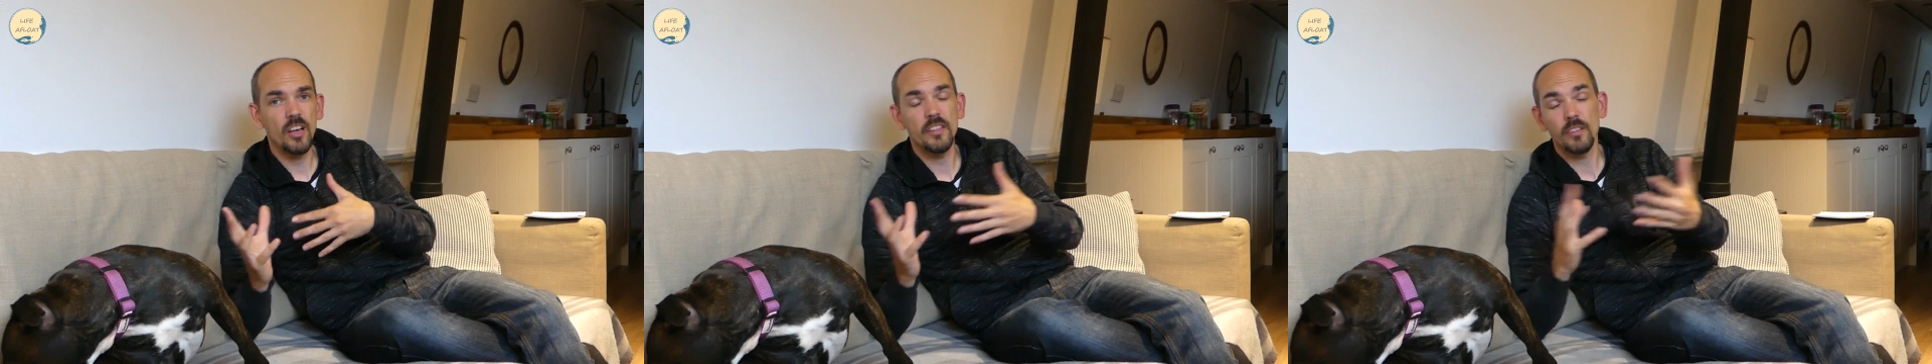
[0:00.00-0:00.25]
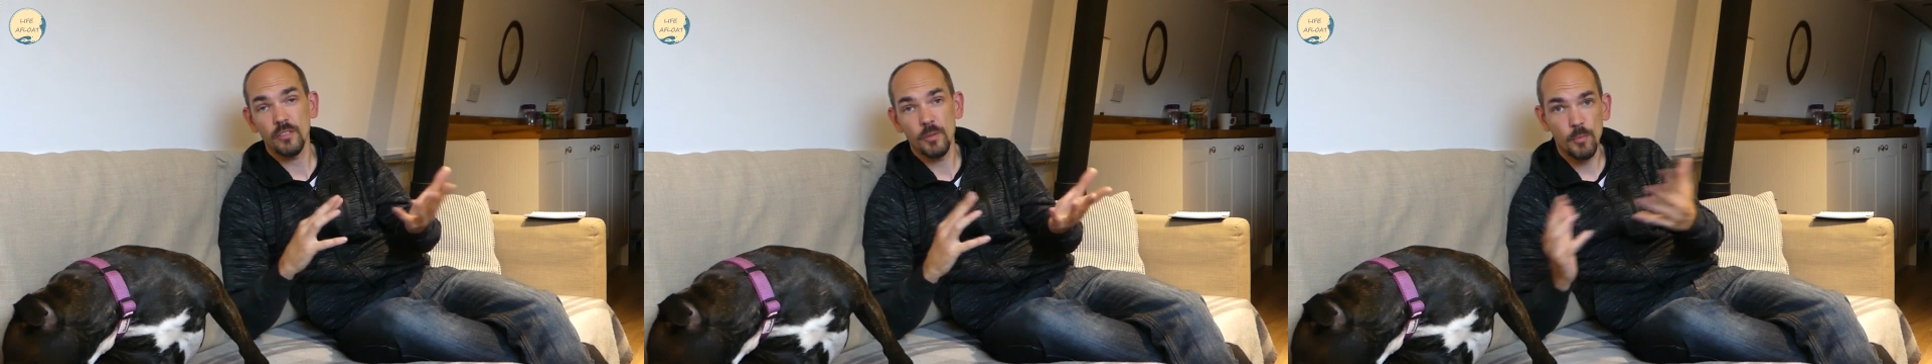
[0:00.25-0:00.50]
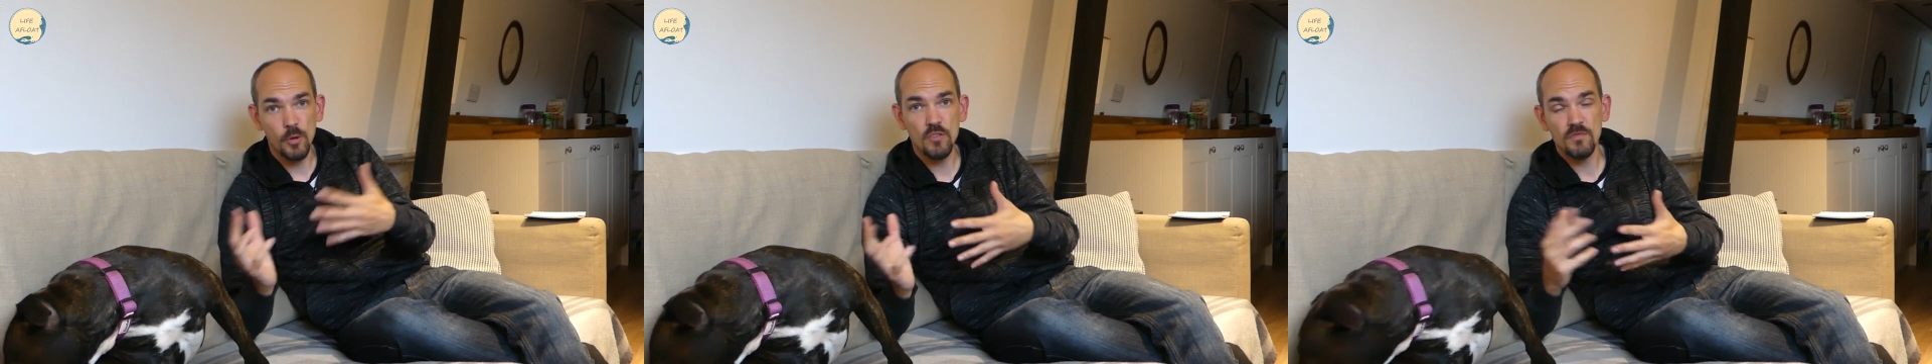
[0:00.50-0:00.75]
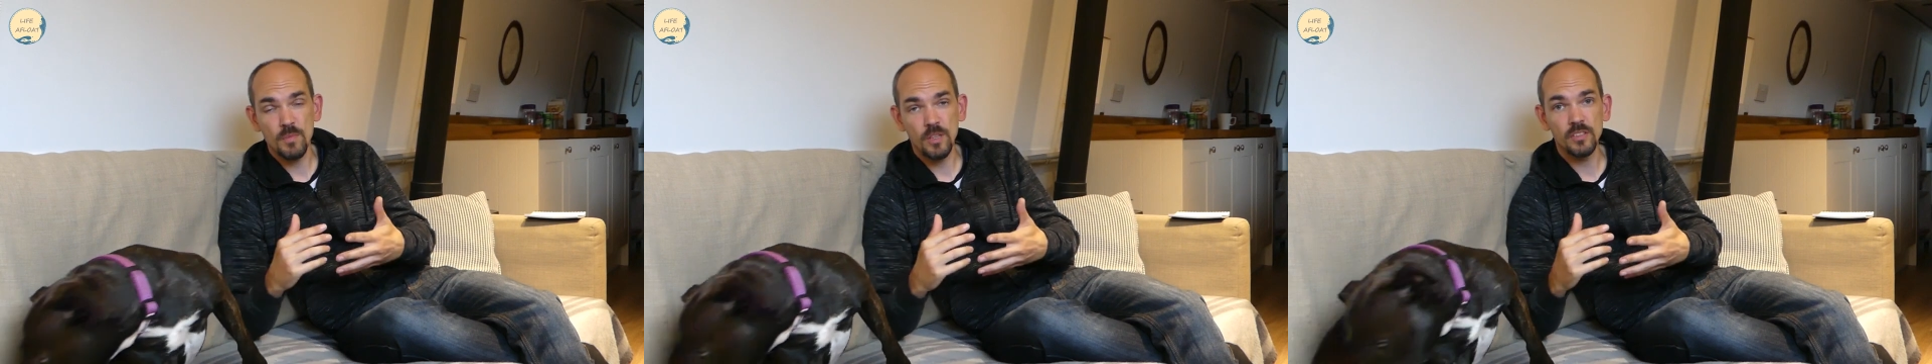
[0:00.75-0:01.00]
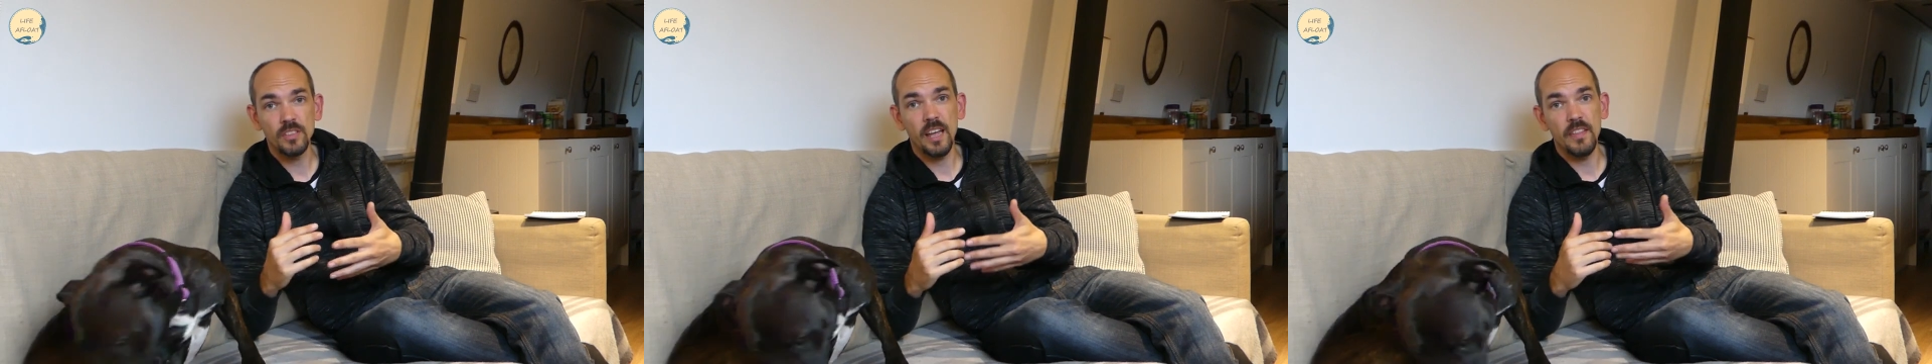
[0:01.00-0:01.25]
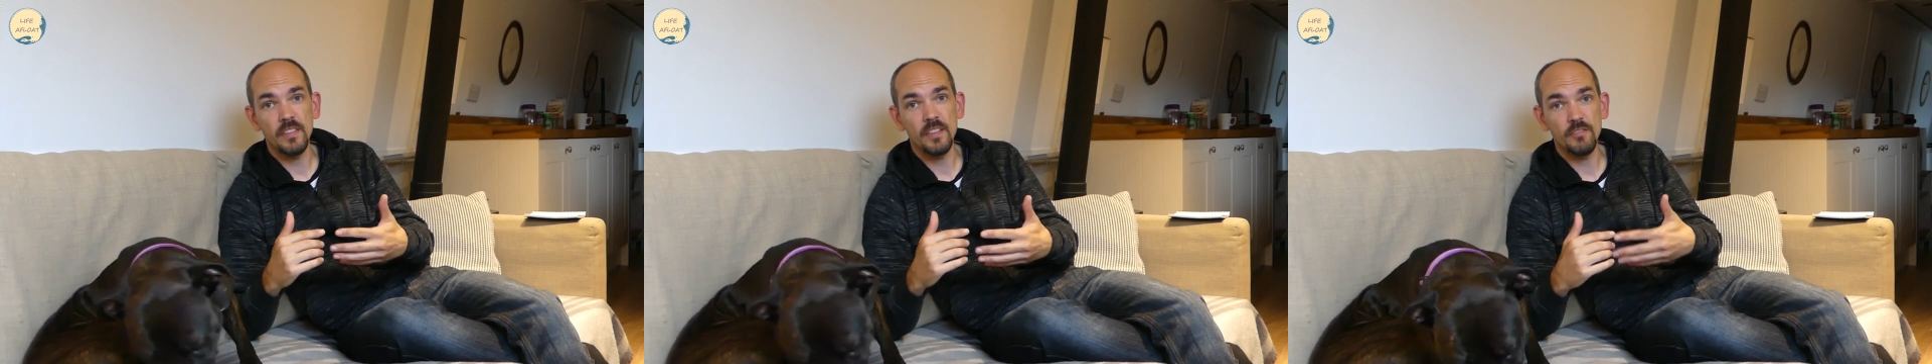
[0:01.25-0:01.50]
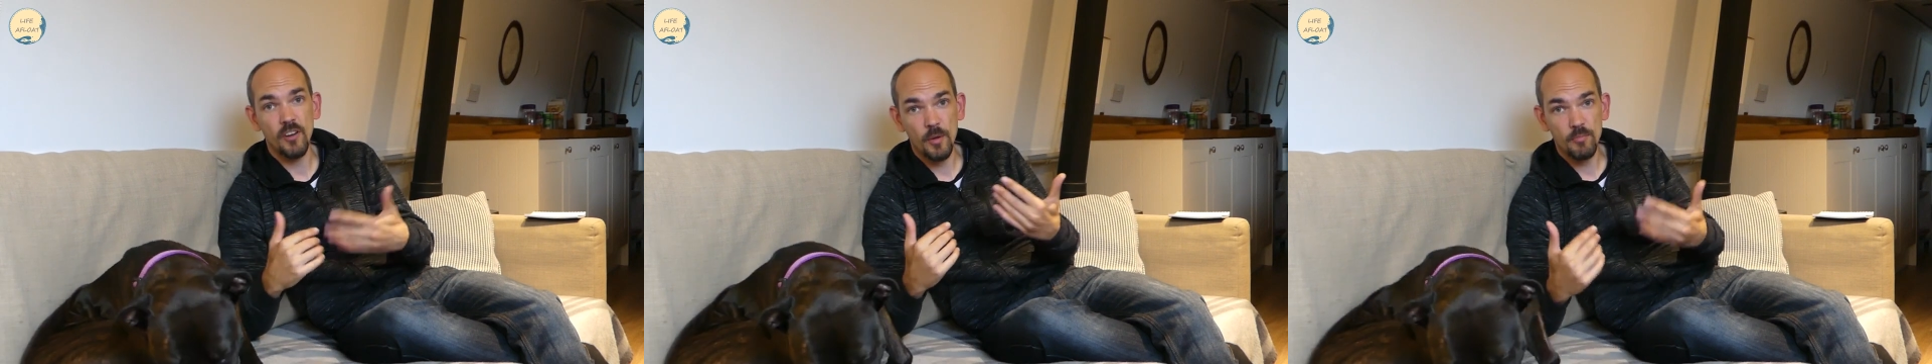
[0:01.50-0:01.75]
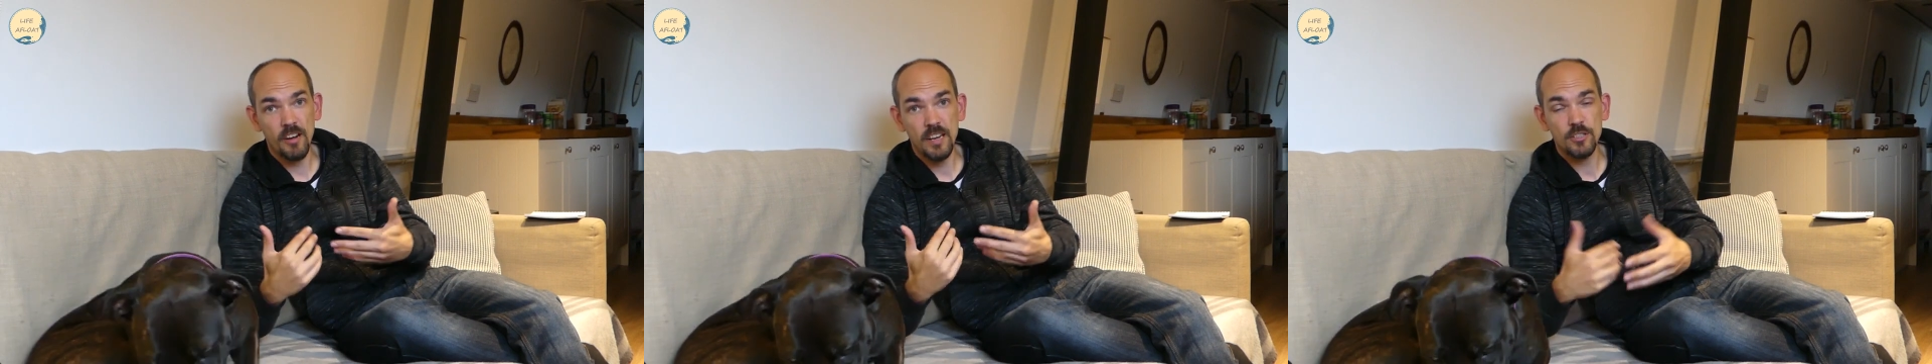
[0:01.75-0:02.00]
like the movement and the
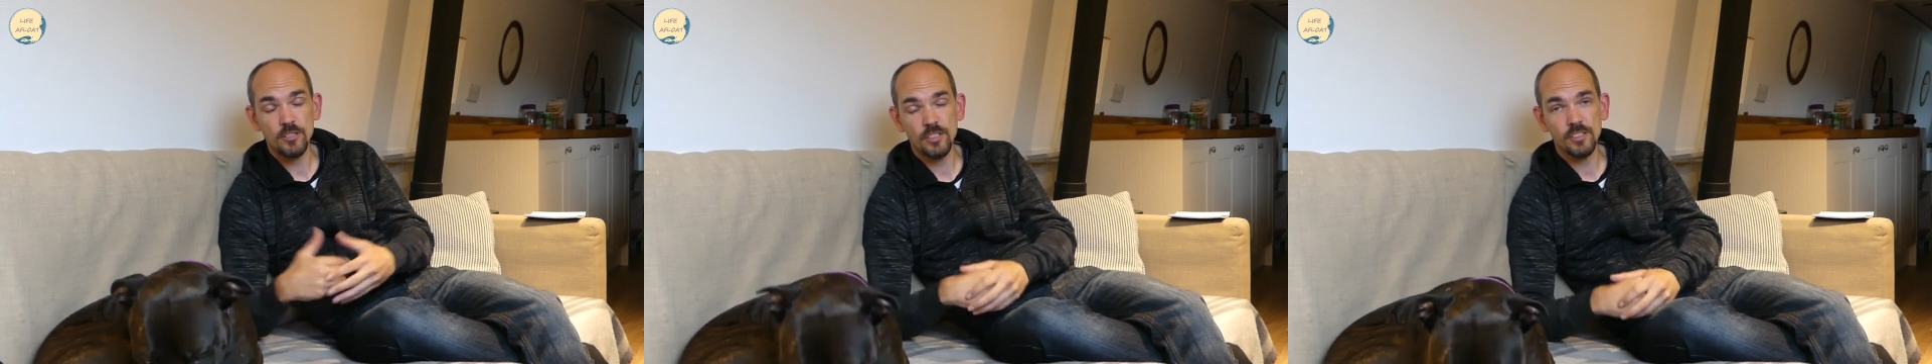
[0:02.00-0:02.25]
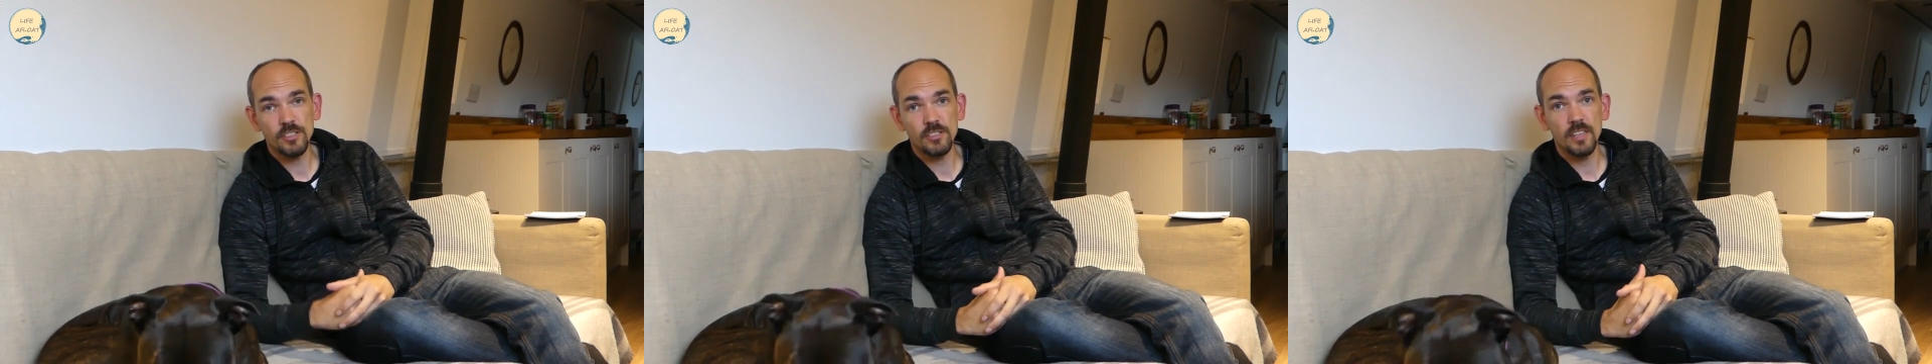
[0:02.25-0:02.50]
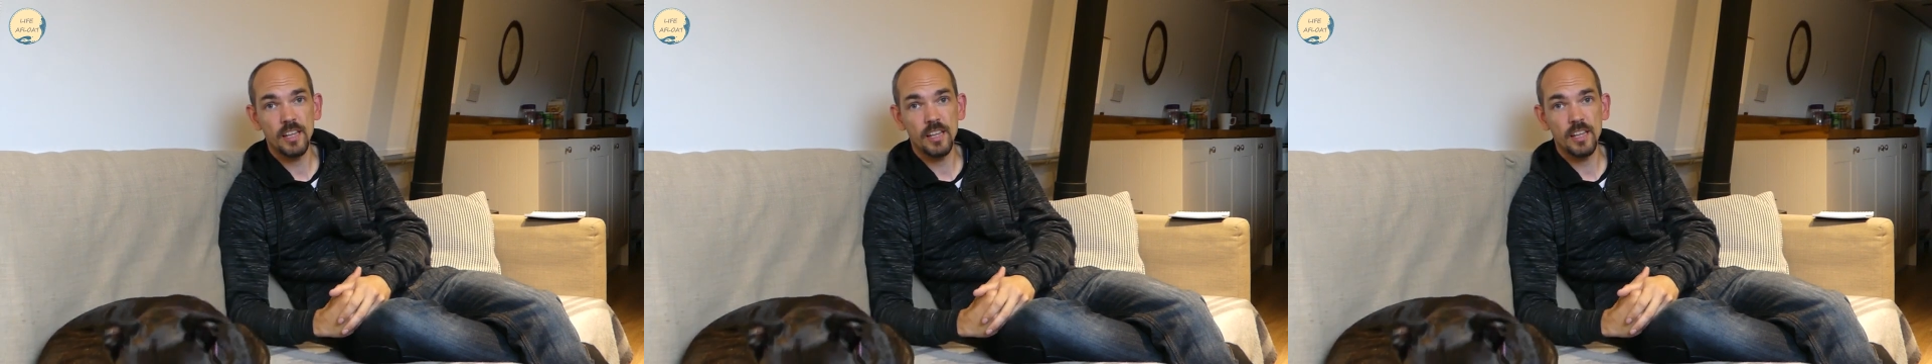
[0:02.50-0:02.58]
vibrations